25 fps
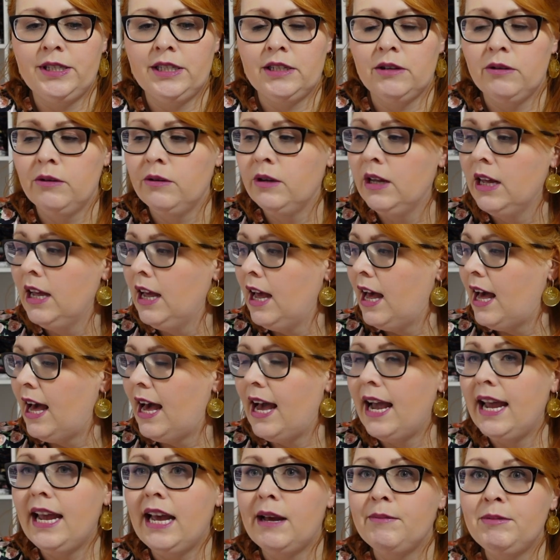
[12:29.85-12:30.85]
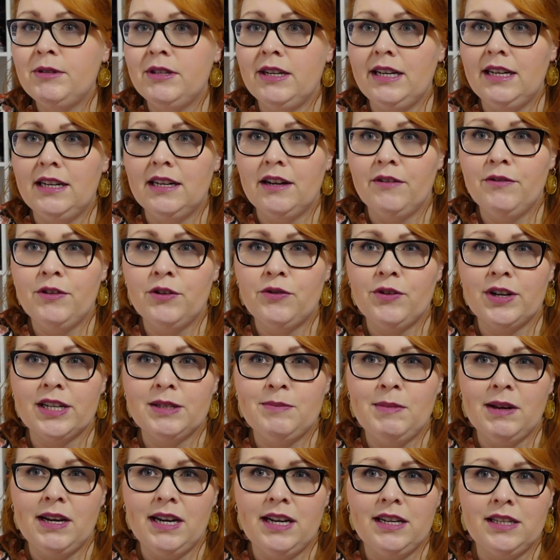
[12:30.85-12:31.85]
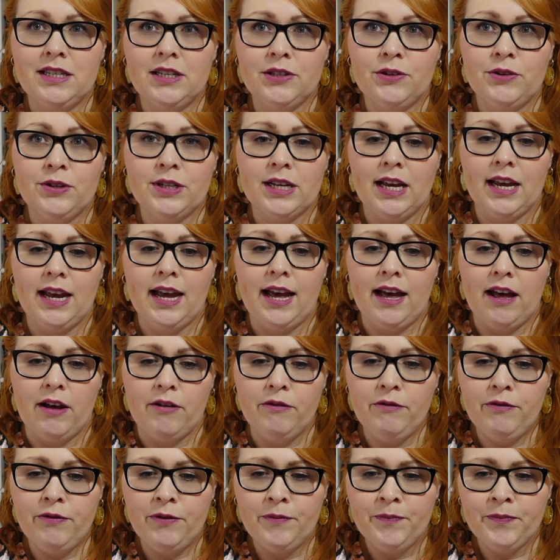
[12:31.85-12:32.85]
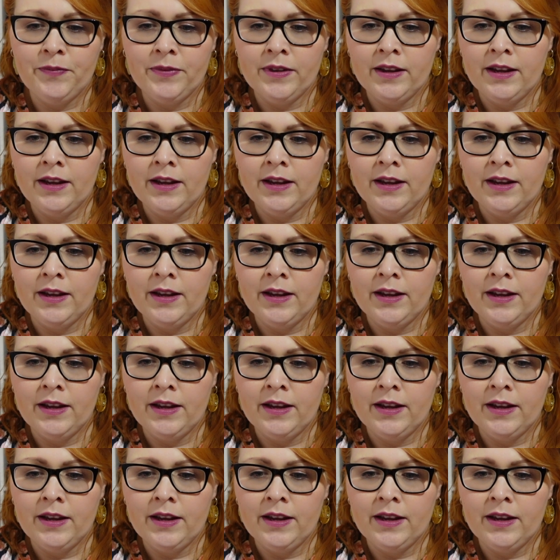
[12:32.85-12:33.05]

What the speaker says: So I absolutely love the dressmaking scissors I have,